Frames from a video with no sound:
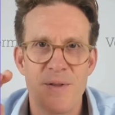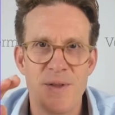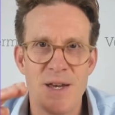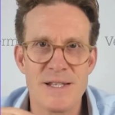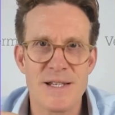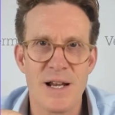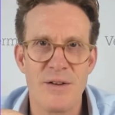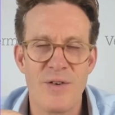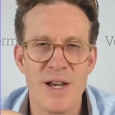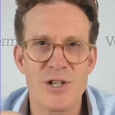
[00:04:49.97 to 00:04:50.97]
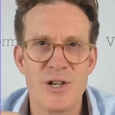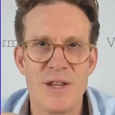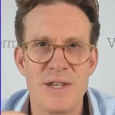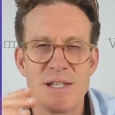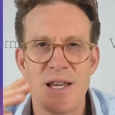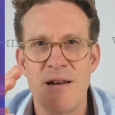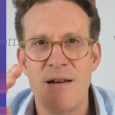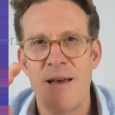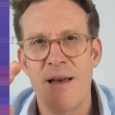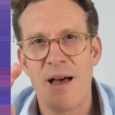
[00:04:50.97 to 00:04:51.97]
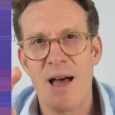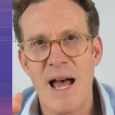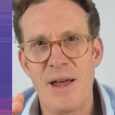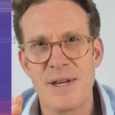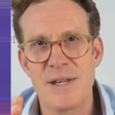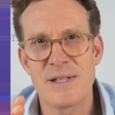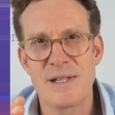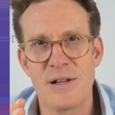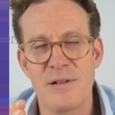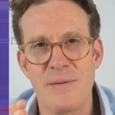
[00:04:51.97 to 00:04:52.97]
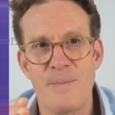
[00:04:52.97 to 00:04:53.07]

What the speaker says: there's still infection in the skin and there's still